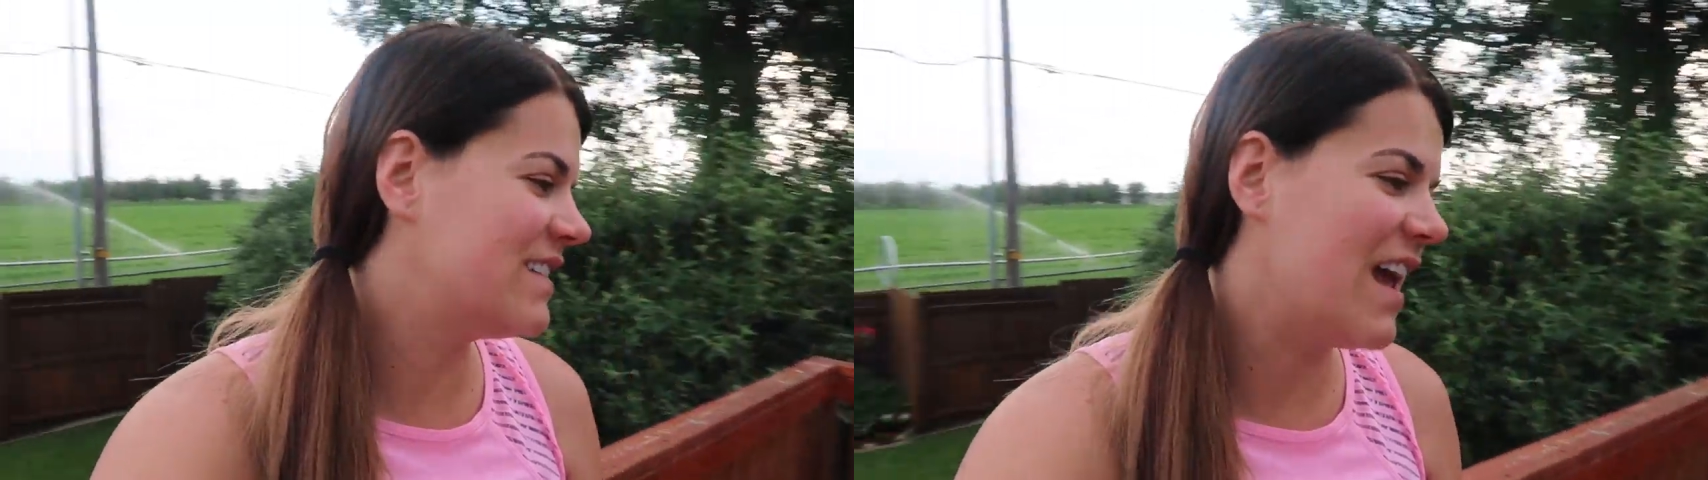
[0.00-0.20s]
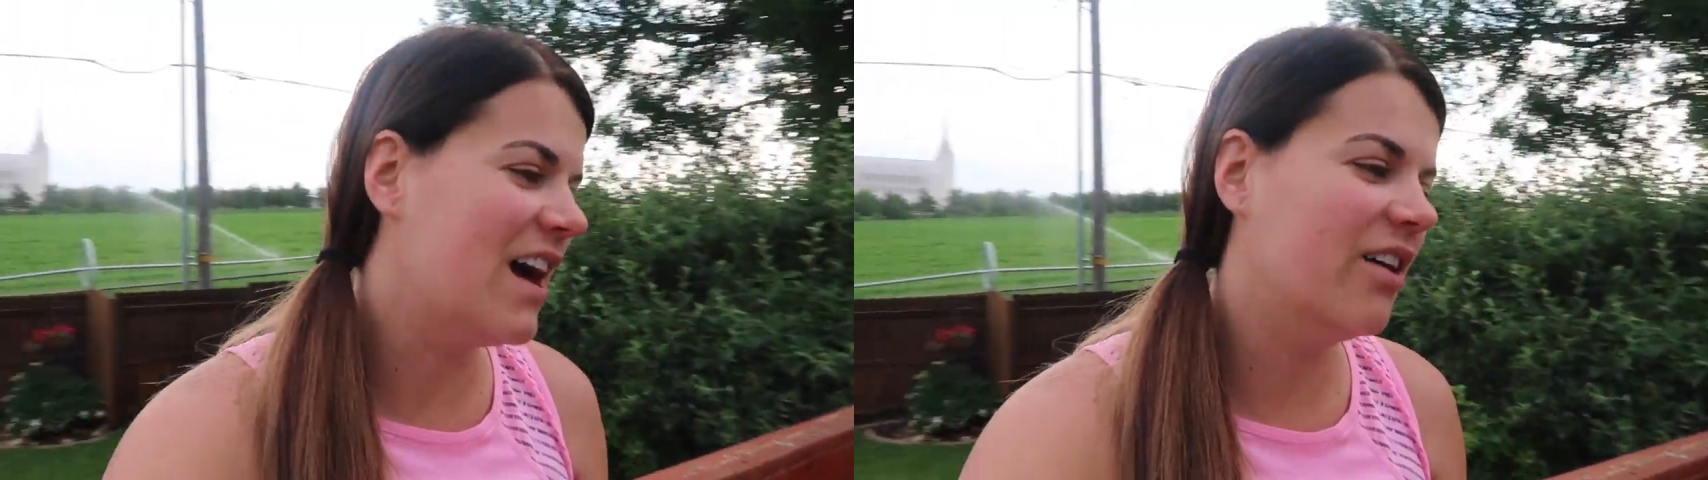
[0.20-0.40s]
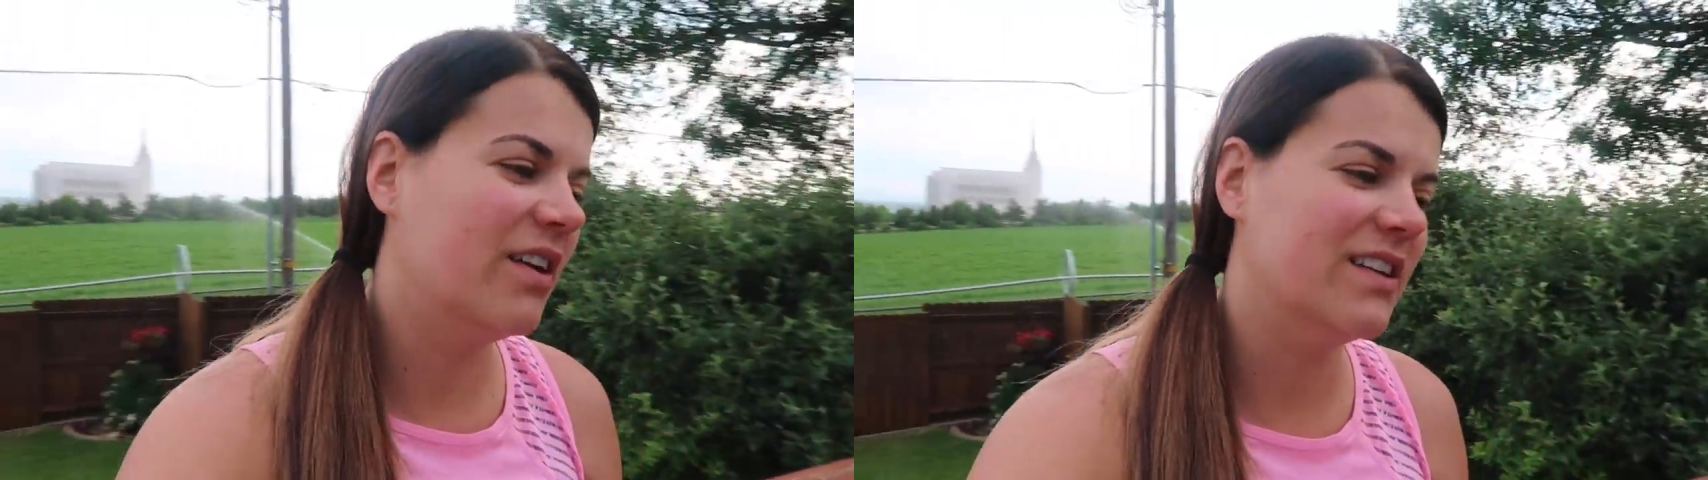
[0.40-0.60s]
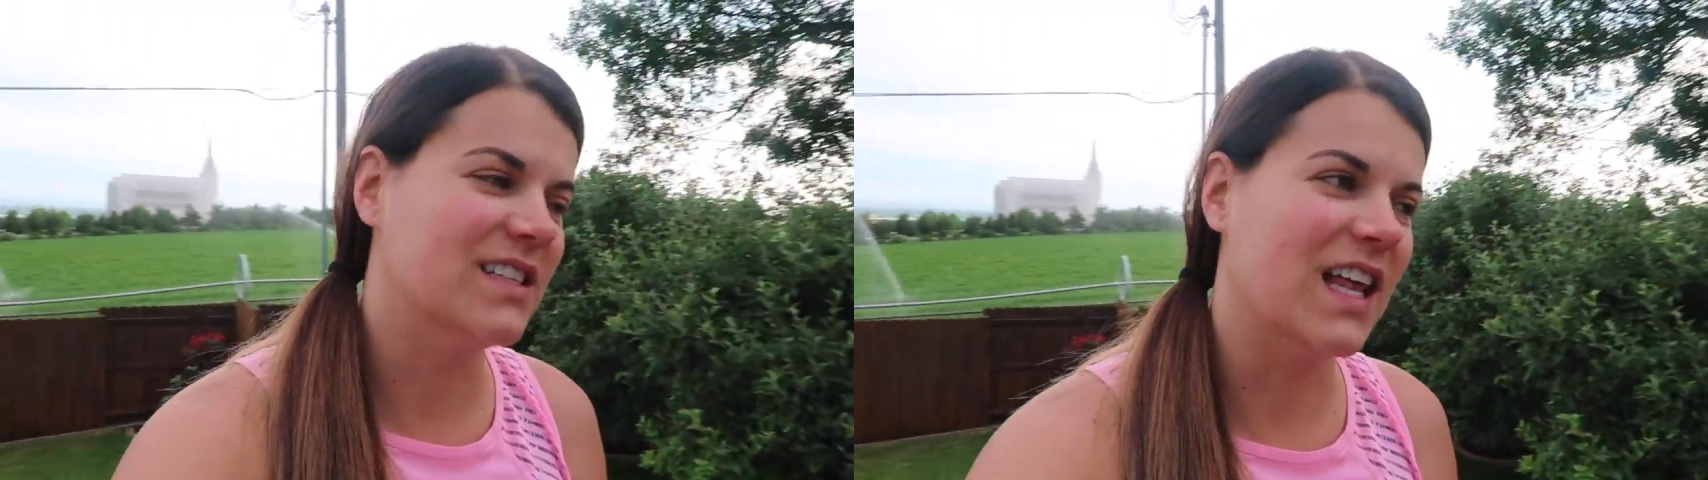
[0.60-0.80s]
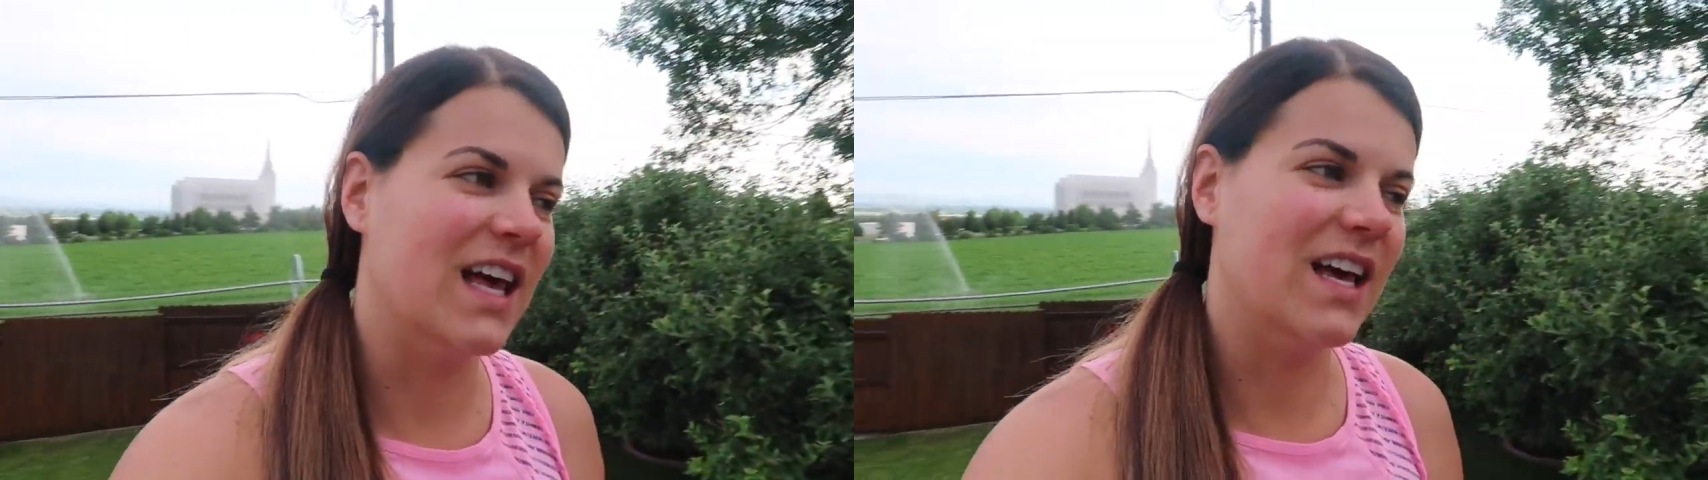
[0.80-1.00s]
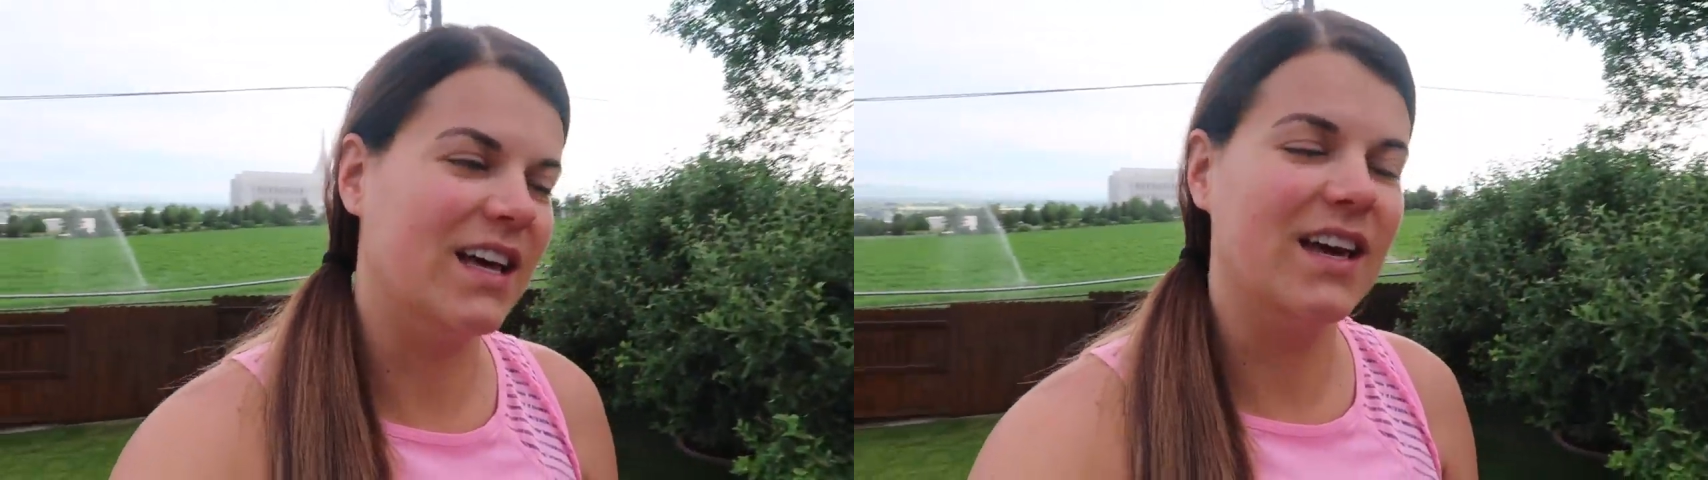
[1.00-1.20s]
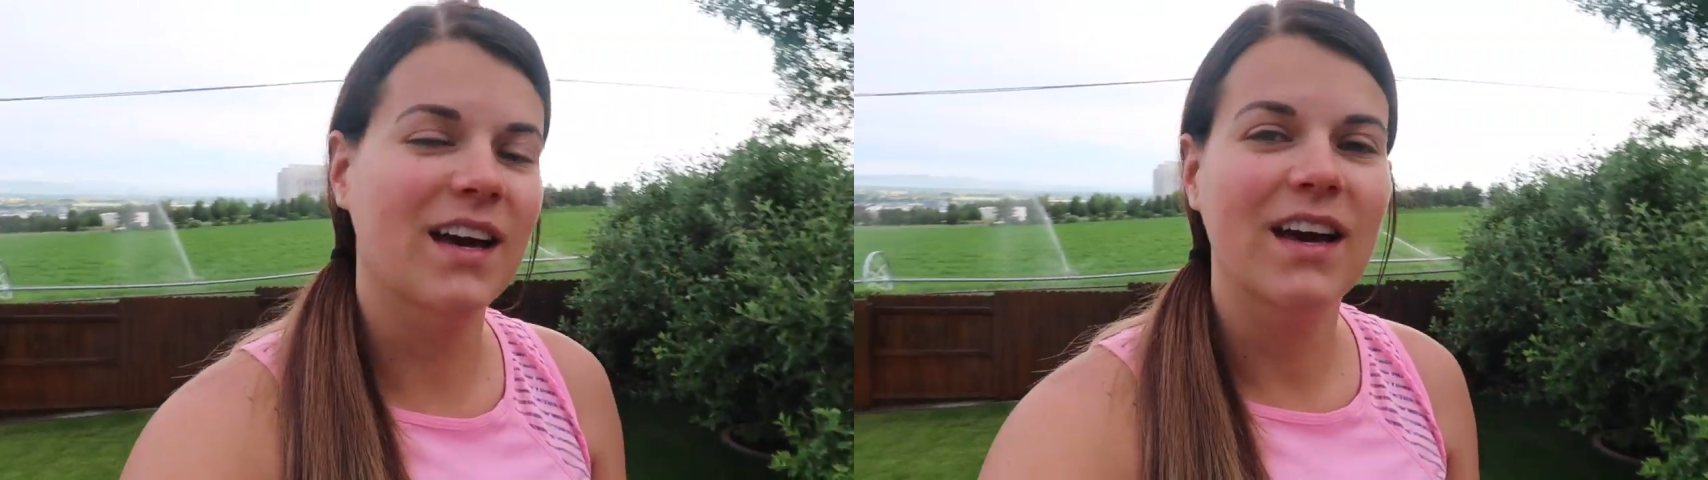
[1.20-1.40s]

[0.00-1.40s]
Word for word: town is like,